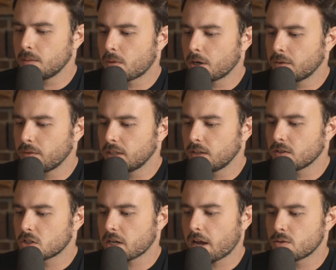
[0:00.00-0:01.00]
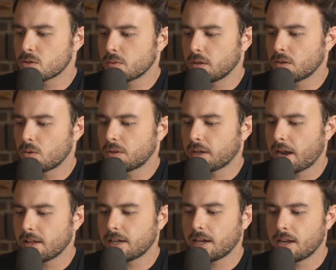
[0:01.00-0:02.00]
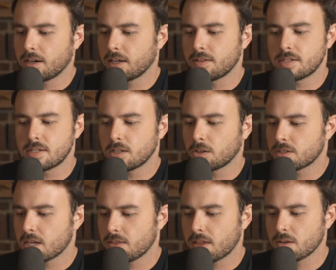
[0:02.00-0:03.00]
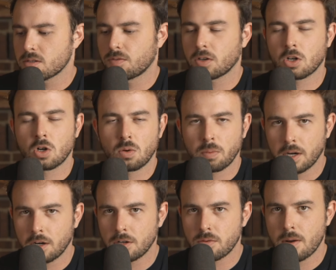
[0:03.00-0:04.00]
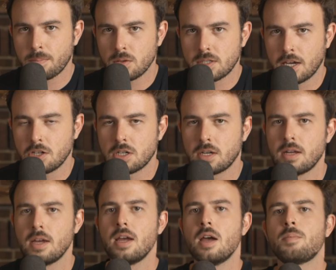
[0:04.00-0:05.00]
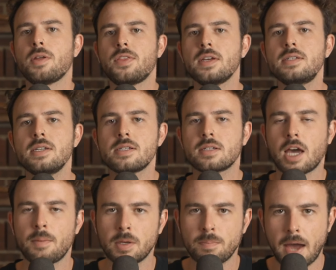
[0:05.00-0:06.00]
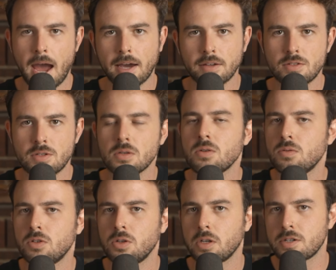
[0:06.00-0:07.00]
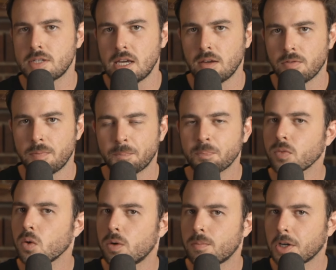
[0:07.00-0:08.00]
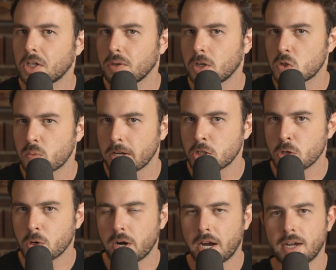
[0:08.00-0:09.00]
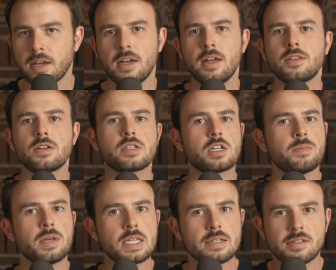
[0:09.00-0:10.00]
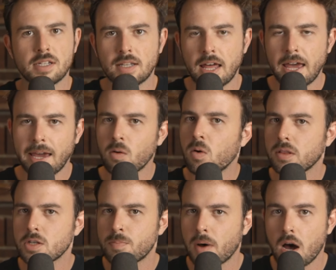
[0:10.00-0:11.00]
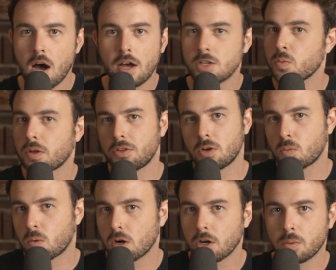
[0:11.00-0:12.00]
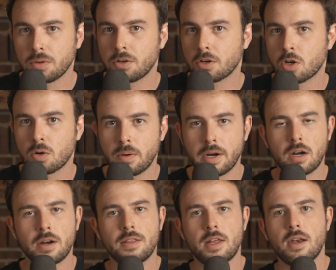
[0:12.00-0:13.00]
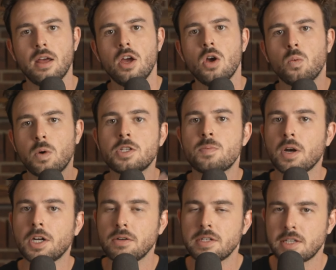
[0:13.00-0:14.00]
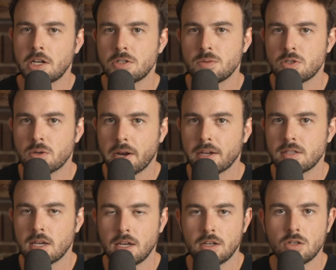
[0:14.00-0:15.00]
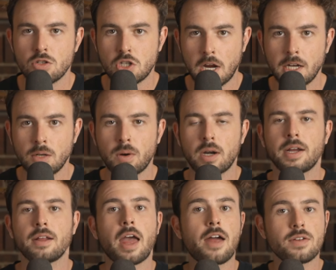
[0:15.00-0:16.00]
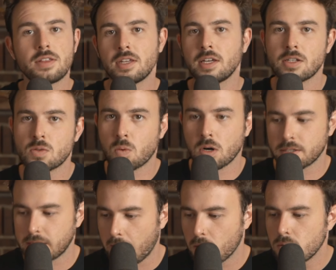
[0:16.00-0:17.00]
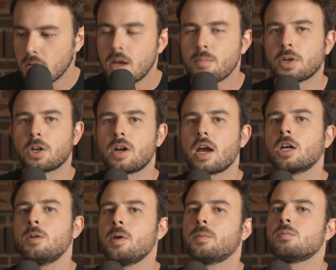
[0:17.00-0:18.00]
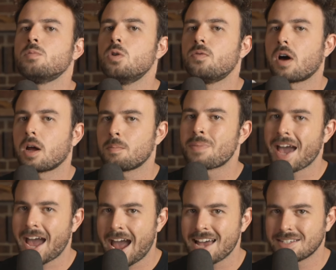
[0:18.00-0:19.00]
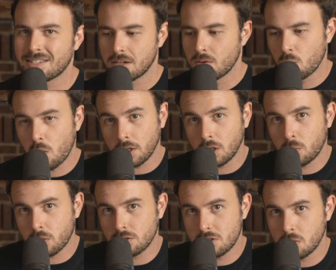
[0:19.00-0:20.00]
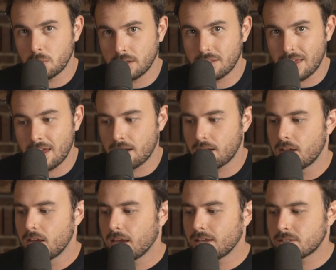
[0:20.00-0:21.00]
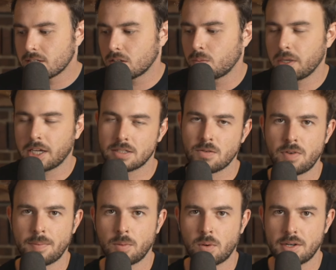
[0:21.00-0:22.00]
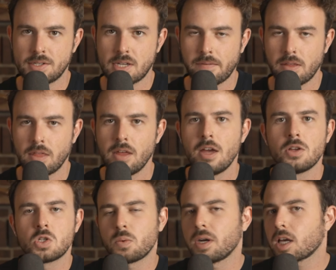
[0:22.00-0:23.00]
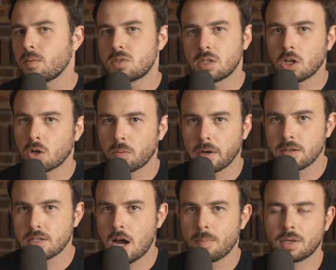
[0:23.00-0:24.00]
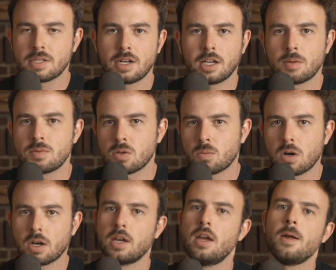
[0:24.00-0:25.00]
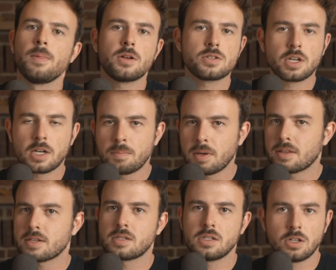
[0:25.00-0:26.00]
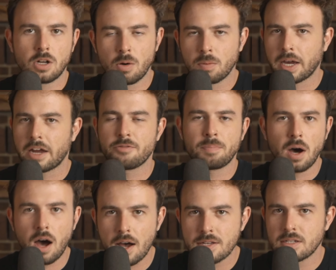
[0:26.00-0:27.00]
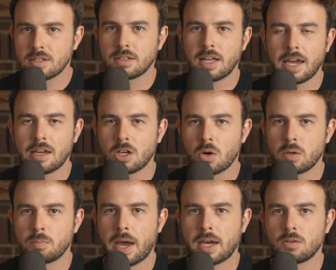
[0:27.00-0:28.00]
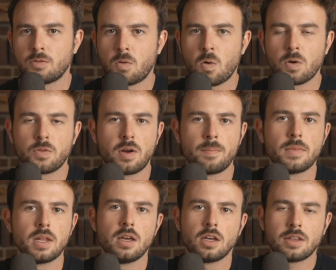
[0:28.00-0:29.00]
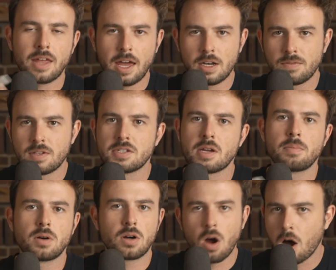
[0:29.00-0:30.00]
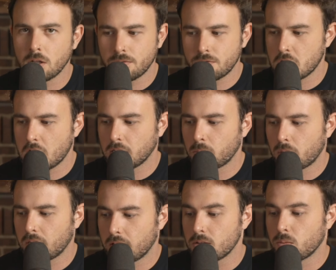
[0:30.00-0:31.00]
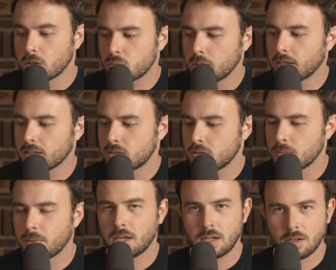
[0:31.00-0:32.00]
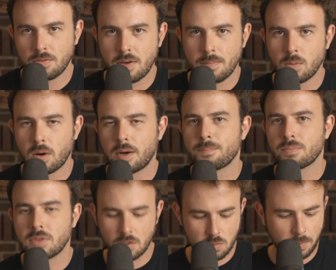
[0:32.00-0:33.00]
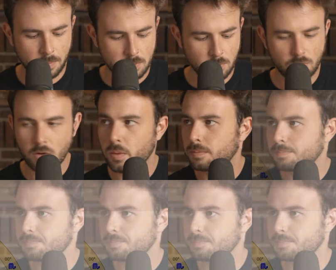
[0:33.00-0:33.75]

Mercury leaving shadow is really the only highlight. And again, this is in your 10th house of your career and your reputation. But this is coming back to New Year's Eve when Mercury goes retrograde, there's going to be this delay or this pause with your work, with your career. And then once Mercury stations direct in January, everything gets worked out, but you're not going to be able to move on past what you were doing then until we get to February 7th. So when it comes to career topics and it comes to work, there's going to be this, you know, kind of pause and delay and going back and forth from the end of December, all of January. And then once we get to the beginning of February, things will be able to move forward.